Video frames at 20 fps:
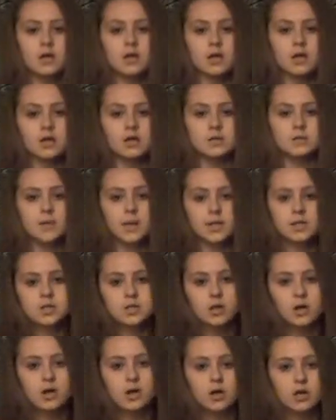here's my
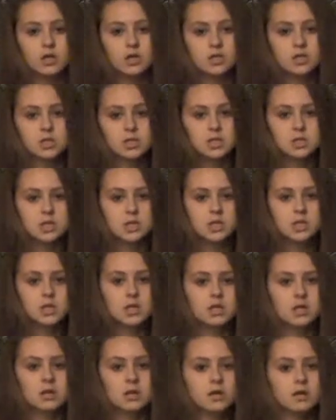dog. She's in
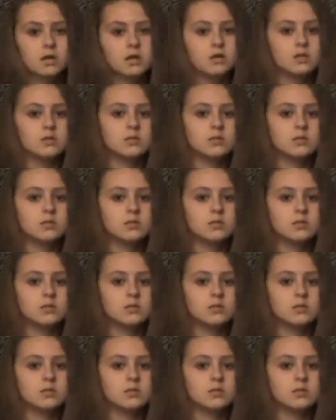here.